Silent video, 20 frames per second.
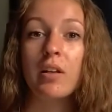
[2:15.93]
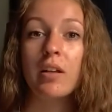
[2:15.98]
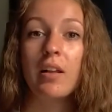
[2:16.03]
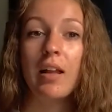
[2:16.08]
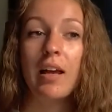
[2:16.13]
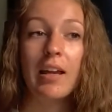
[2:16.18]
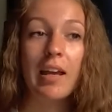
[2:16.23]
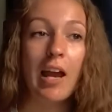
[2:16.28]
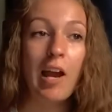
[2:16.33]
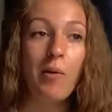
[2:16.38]

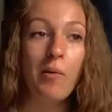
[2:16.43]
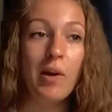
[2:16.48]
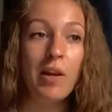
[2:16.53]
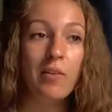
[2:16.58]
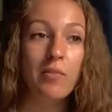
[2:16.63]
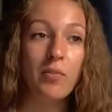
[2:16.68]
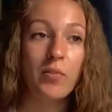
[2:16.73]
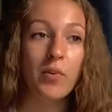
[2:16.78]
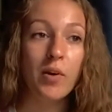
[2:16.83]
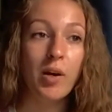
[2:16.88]
Like I went
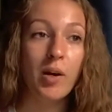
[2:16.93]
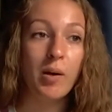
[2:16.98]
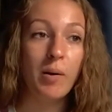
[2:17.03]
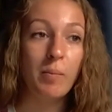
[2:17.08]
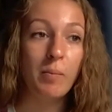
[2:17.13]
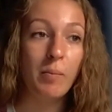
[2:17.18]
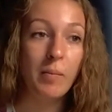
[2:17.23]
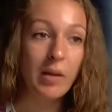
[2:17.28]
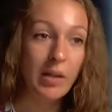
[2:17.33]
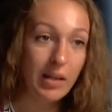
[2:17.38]

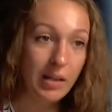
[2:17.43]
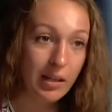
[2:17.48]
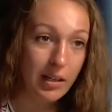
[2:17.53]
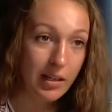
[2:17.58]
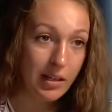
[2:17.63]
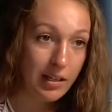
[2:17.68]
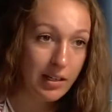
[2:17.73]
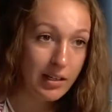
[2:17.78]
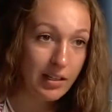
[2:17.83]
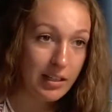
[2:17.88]
from
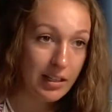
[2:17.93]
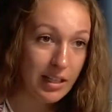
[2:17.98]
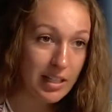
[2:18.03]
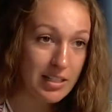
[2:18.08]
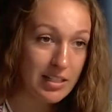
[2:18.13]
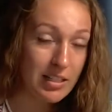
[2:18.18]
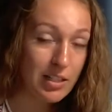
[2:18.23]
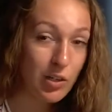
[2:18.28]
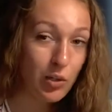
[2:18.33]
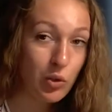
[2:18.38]

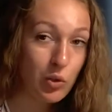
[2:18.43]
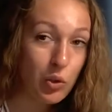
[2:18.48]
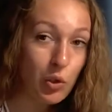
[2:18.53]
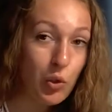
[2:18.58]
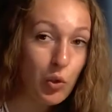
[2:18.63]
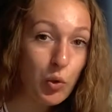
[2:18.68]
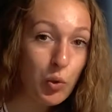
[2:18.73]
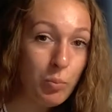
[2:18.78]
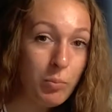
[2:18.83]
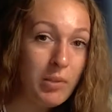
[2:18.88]
this little
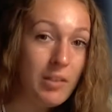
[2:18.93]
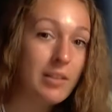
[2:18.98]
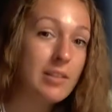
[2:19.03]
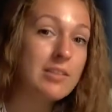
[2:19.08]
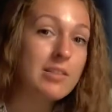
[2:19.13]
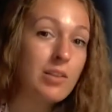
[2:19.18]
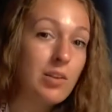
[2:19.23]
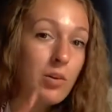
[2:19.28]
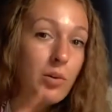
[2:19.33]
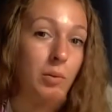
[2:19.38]
noob, this
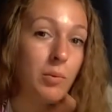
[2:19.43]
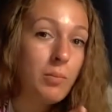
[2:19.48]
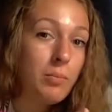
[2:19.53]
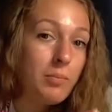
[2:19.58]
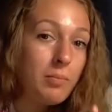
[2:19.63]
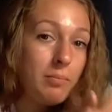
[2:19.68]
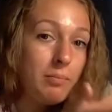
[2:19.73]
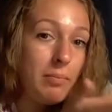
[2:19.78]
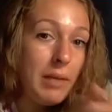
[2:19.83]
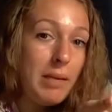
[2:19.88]
little
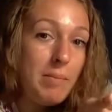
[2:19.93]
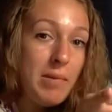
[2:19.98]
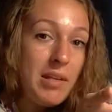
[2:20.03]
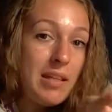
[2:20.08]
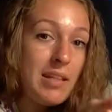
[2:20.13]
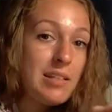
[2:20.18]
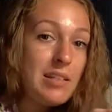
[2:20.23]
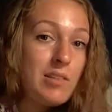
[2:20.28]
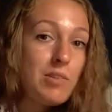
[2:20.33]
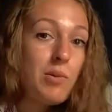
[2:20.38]
baby
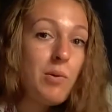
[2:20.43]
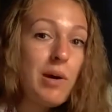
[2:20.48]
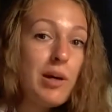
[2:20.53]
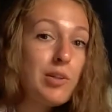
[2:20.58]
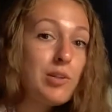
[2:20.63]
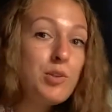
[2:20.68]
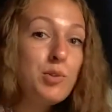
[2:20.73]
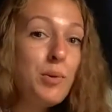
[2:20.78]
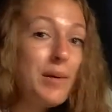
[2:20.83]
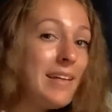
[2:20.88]
that didn't know how to
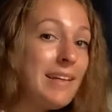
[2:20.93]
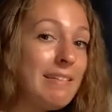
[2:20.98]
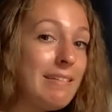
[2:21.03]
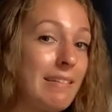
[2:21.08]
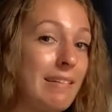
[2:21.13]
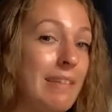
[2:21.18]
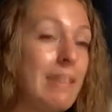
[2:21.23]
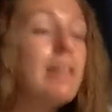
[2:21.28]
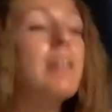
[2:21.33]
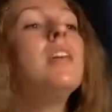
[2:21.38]
do
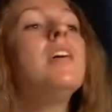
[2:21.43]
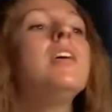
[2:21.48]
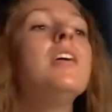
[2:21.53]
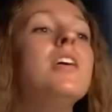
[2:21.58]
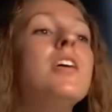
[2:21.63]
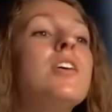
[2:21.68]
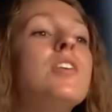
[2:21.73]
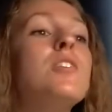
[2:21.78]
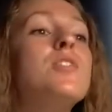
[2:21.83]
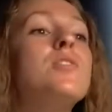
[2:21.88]
anything,
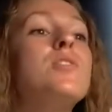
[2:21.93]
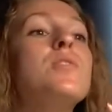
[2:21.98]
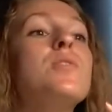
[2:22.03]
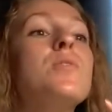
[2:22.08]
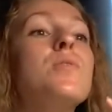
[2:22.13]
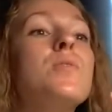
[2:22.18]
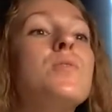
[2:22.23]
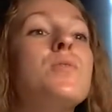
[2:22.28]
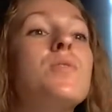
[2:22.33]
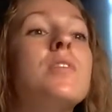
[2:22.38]

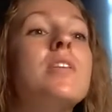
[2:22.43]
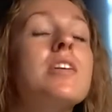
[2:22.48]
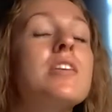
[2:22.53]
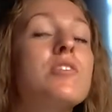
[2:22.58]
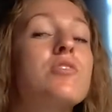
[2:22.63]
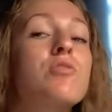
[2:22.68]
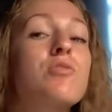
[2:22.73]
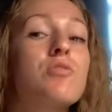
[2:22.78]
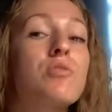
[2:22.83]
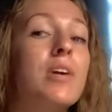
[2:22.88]
to this
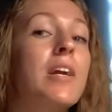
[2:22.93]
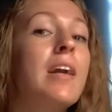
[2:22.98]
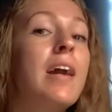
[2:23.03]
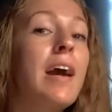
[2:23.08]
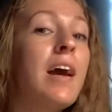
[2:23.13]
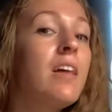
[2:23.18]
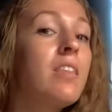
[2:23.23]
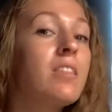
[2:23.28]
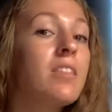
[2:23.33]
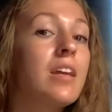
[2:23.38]
great
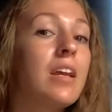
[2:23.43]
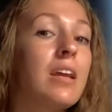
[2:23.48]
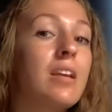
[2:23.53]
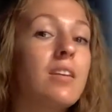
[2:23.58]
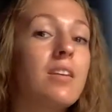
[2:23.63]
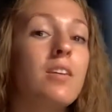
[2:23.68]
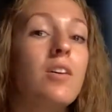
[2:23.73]
athlete.